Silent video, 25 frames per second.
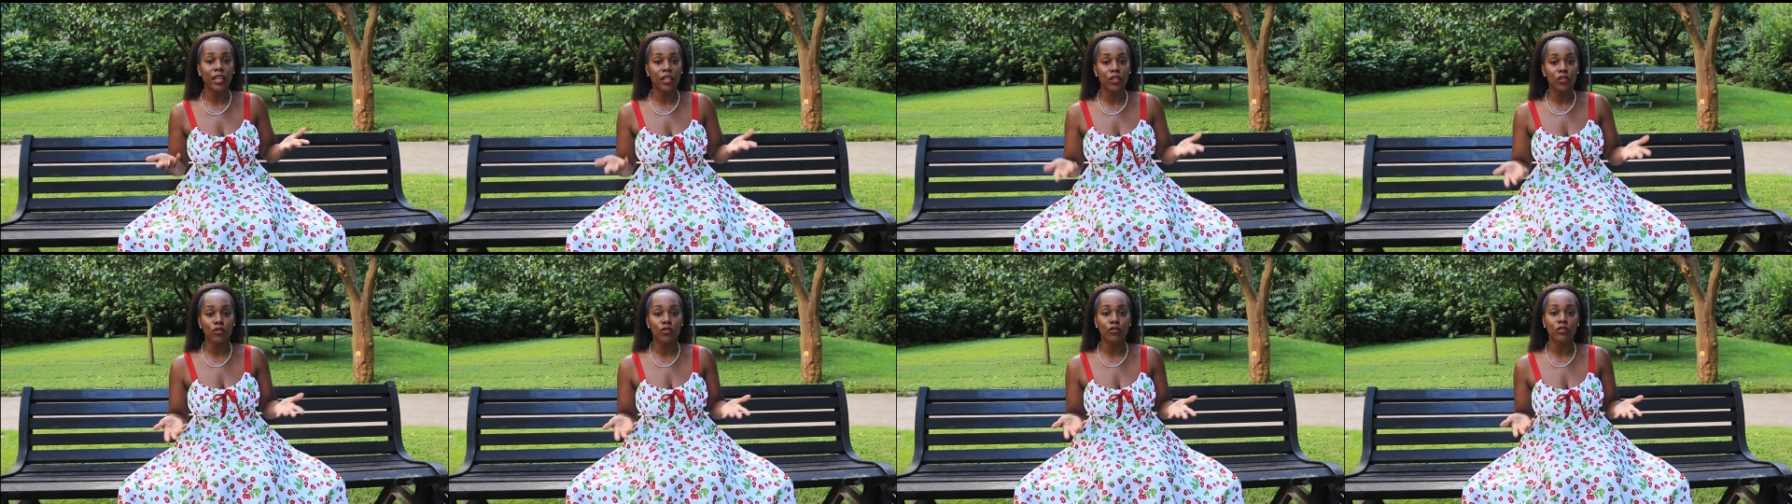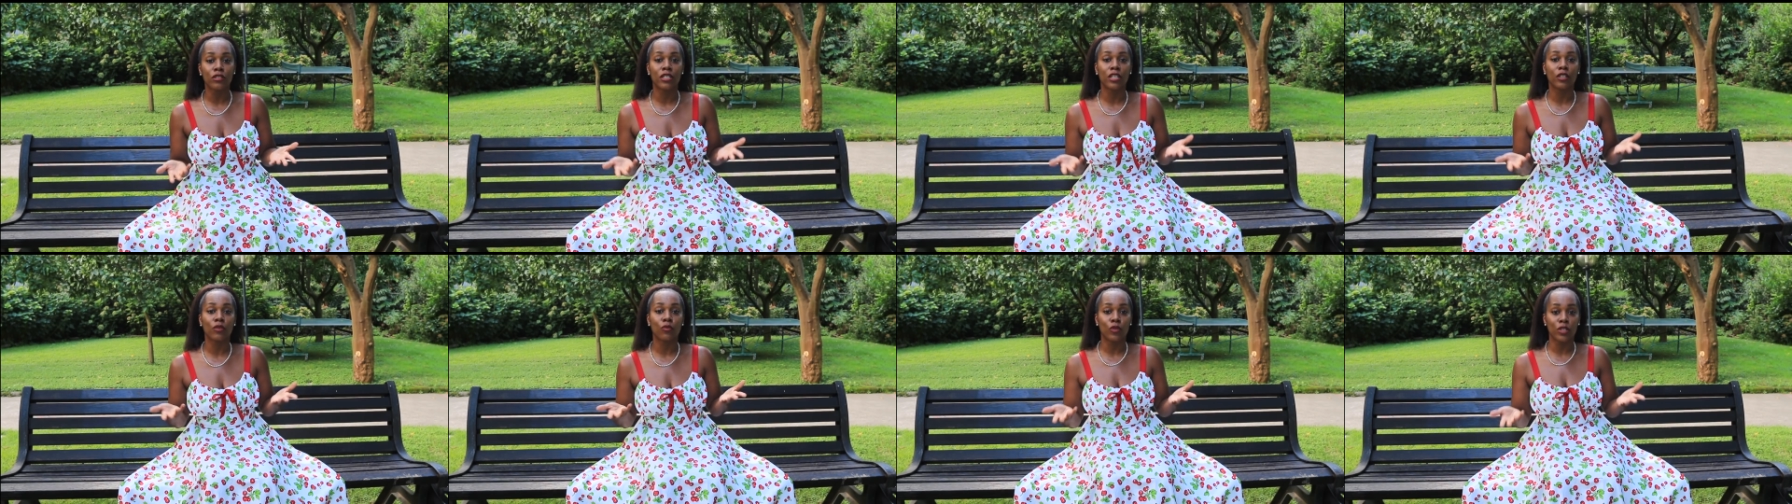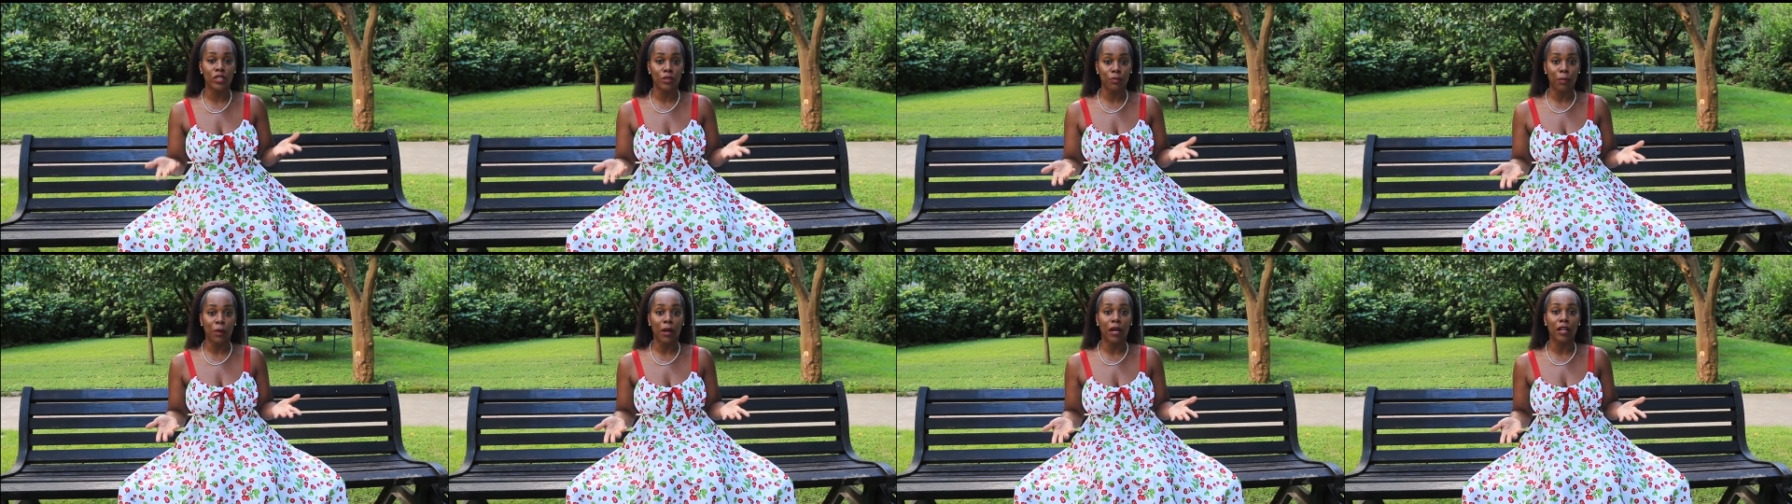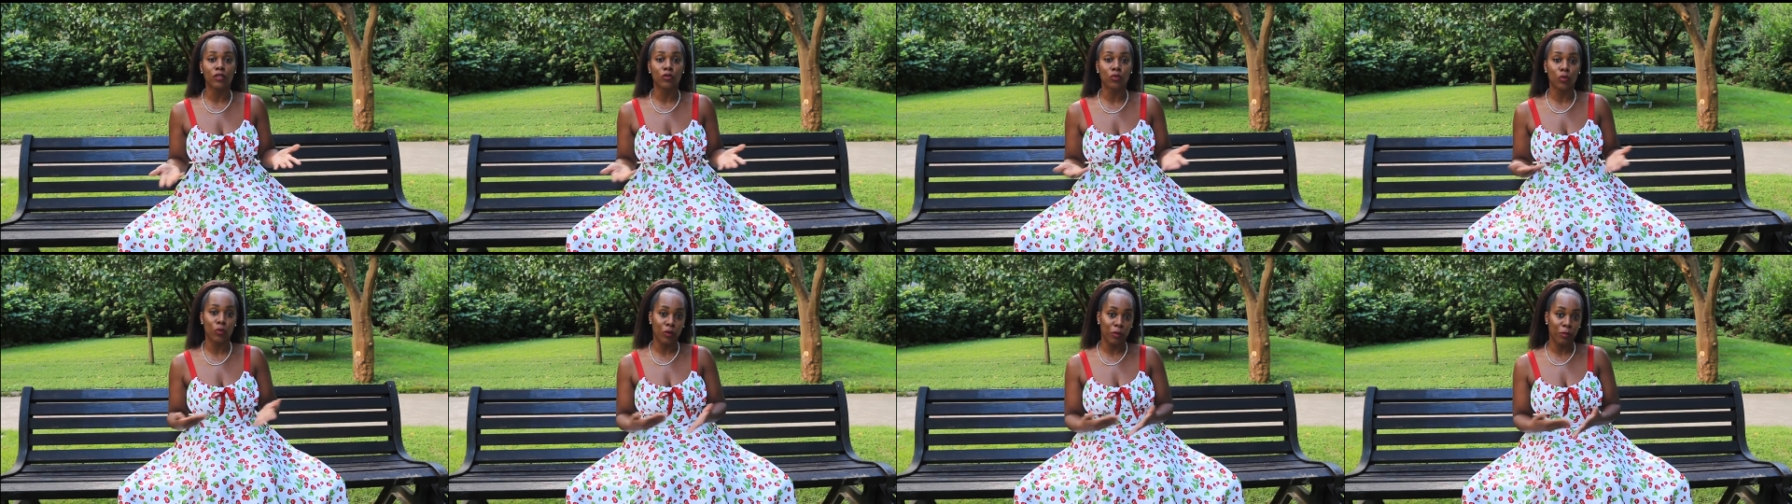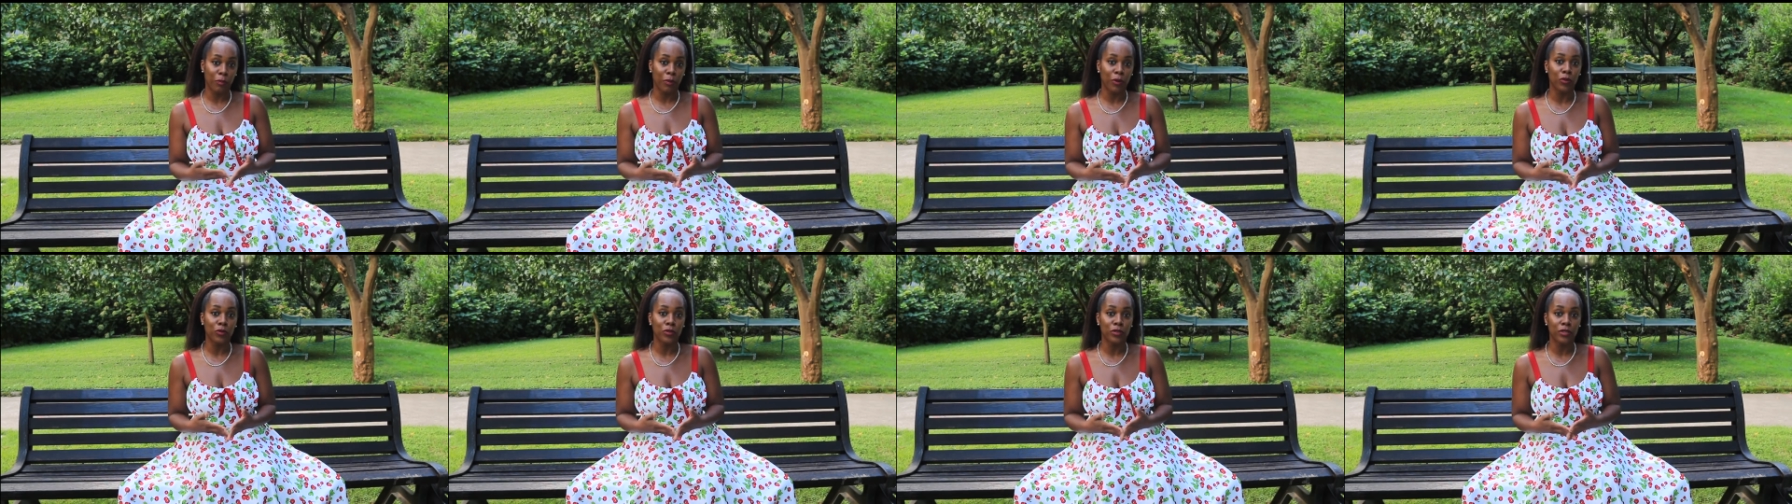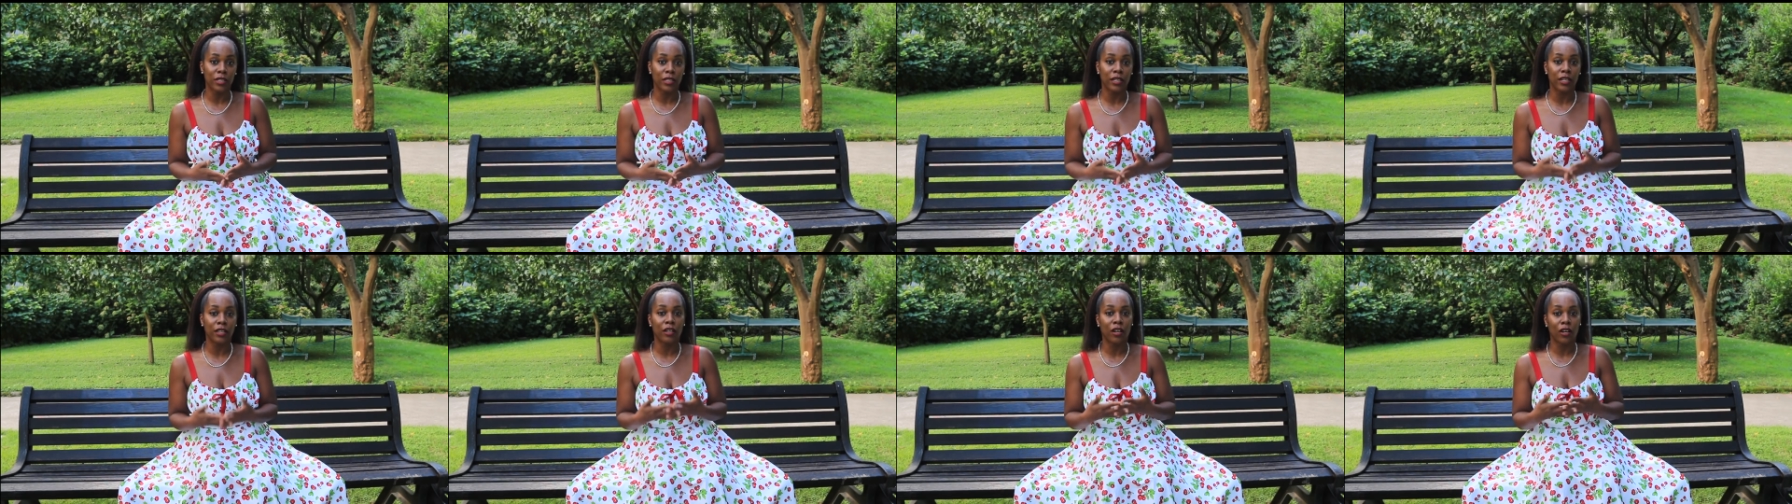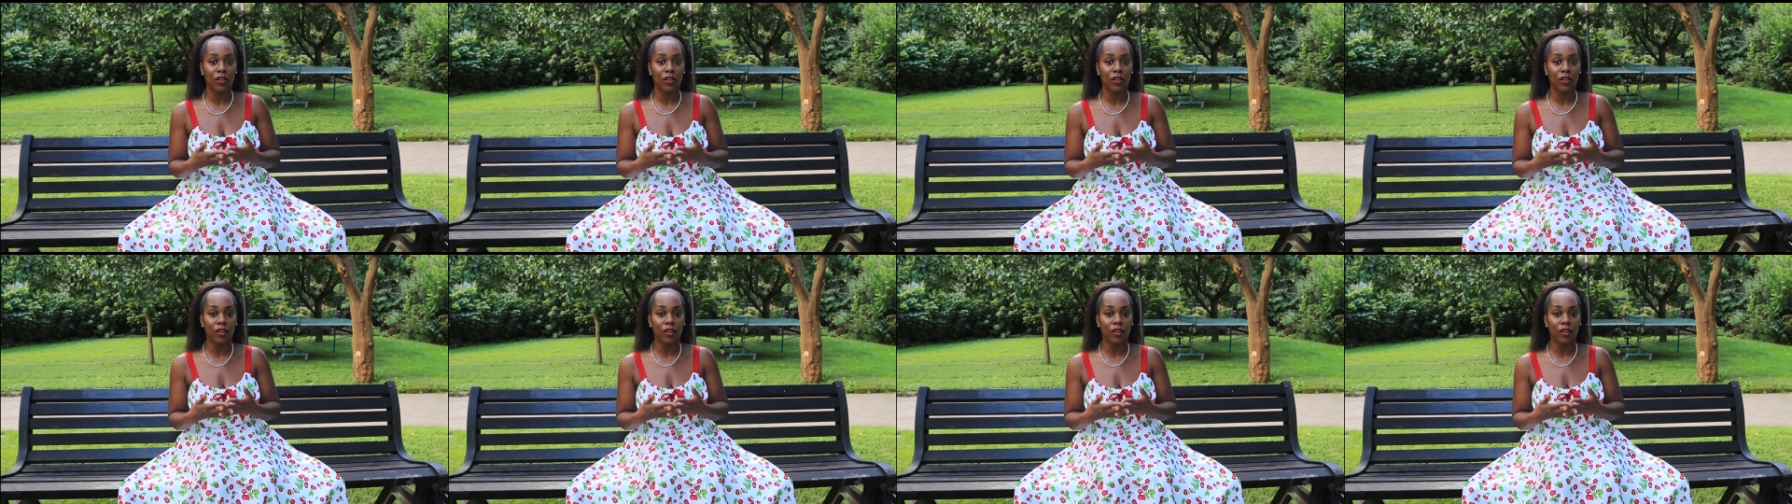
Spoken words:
interesting response when we posted it